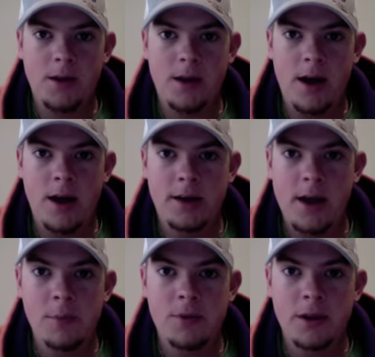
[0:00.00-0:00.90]
I
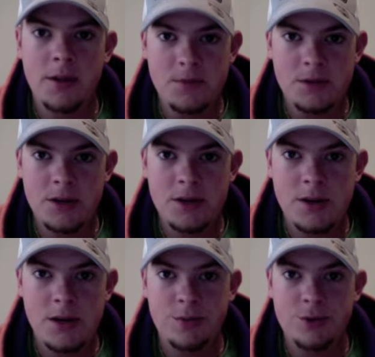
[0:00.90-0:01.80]
came to
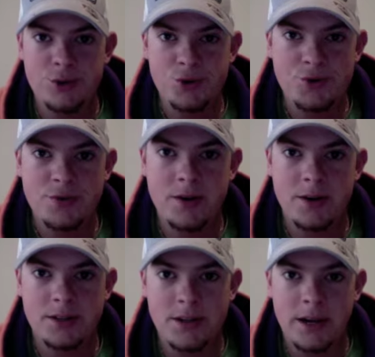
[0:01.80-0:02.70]
Clemson to pursue
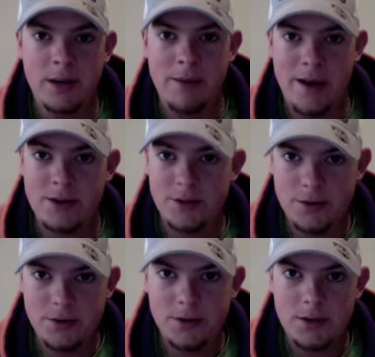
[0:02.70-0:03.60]
a second
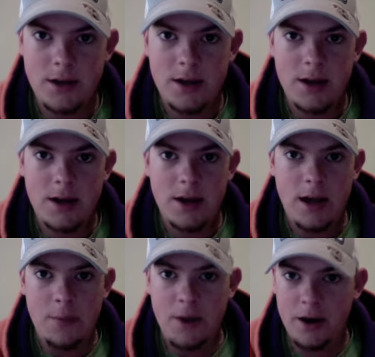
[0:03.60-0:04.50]
bachelor's.
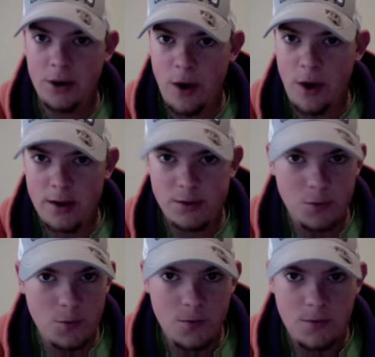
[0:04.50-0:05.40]
I'm not in grad
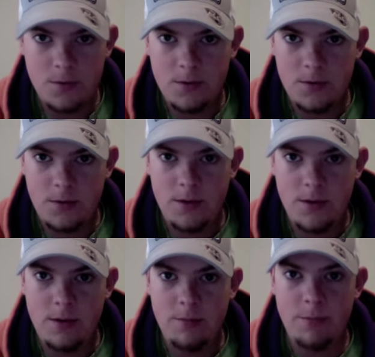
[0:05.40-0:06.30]
school,
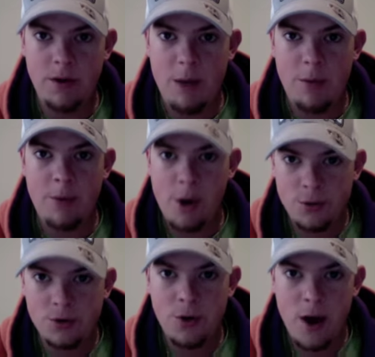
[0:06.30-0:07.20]
but I'm a
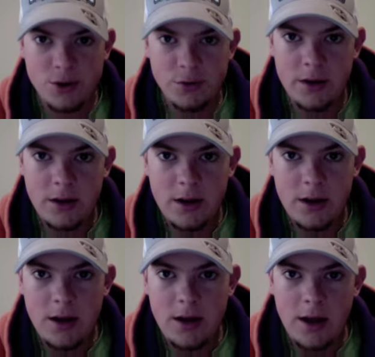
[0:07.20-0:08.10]
postgraduate.
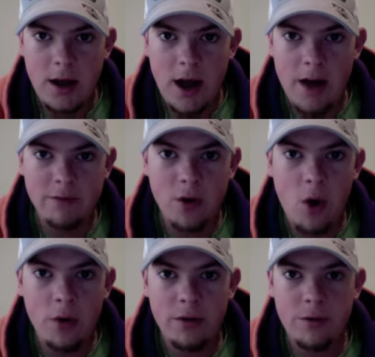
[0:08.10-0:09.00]
I've
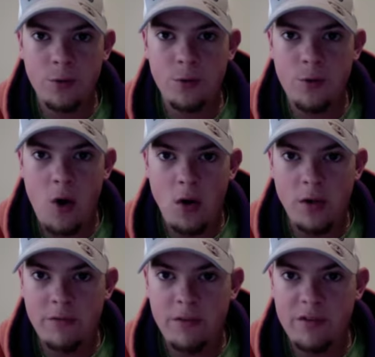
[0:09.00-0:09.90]
gone through
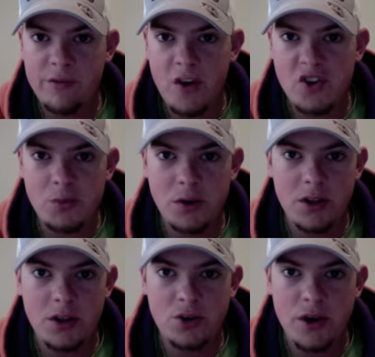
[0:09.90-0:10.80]
all of the freshman
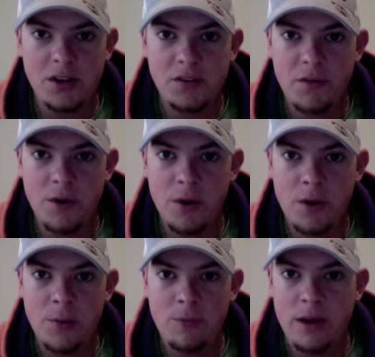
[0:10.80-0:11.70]
and the
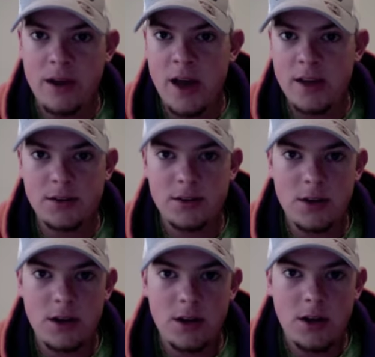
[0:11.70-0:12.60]
transfer BS
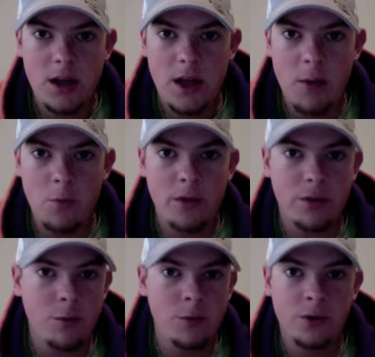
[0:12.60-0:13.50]
at
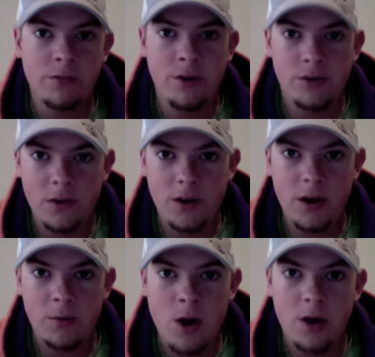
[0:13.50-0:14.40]
Winthrop University
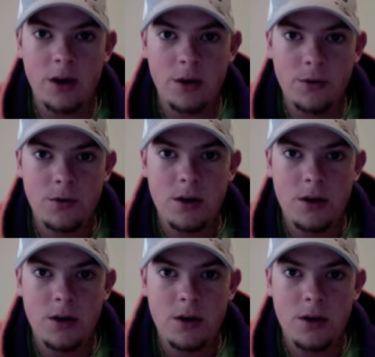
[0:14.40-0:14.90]
and Rock Hill.